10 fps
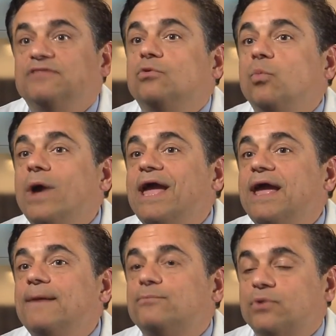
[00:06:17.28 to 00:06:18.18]
and the
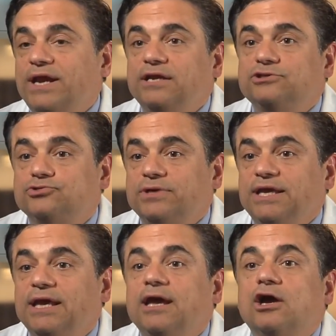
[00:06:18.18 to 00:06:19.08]
way brain
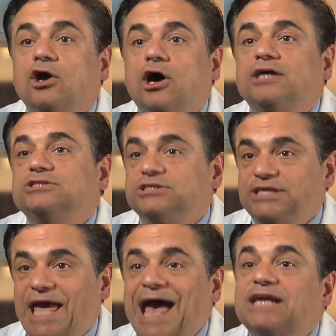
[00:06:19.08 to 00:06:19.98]
injury causes
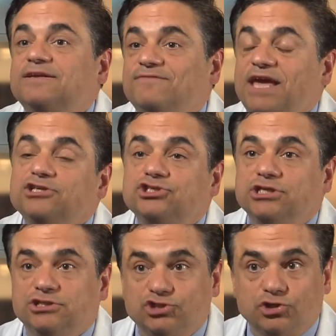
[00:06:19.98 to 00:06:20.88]
the
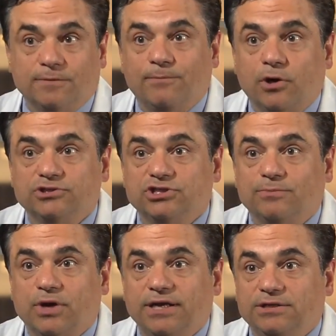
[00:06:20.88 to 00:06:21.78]
activation in certain parts of
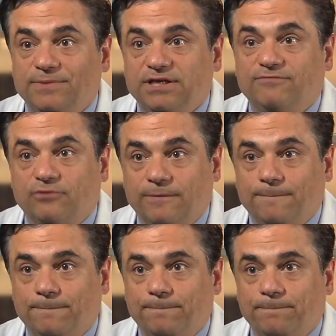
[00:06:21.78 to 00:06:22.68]
the brain to be different.
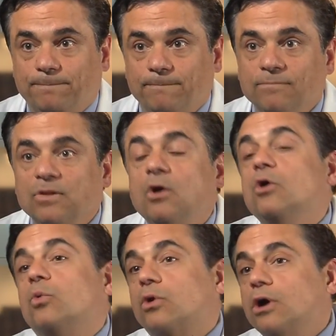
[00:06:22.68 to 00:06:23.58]

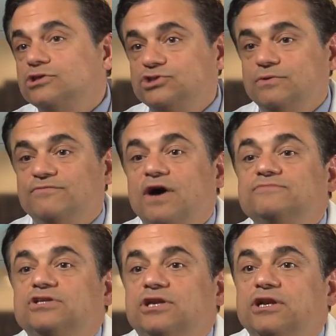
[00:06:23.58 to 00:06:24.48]
We're also
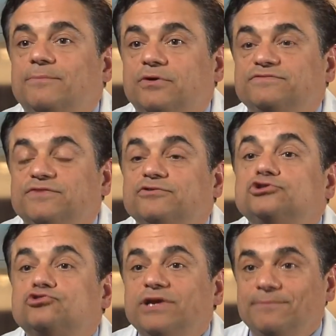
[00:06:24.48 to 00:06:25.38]
involved in a number of different
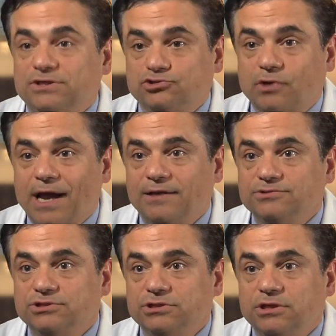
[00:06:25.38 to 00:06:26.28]
treatment
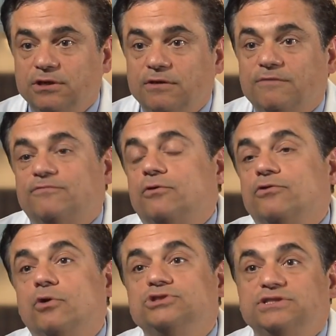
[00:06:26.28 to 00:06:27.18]
trials for
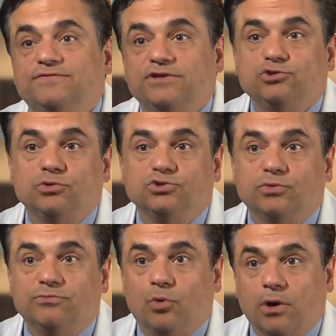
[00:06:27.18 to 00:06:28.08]
those individuals
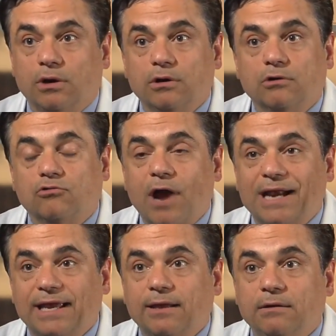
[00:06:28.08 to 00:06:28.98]
with more
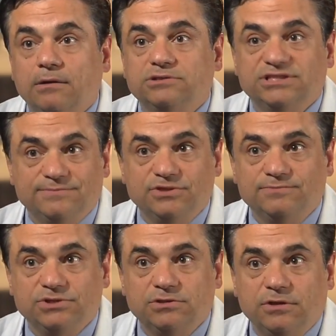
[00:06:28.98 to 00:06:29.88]
chronic
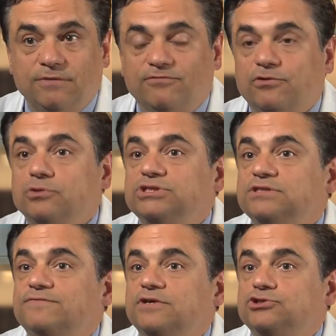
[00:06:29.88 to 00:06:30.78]
symptoms, for those
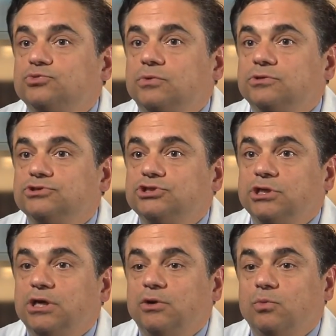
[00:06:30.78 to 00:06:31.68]
individuals
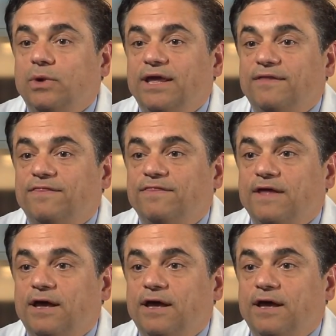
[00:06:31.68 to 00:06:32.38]
with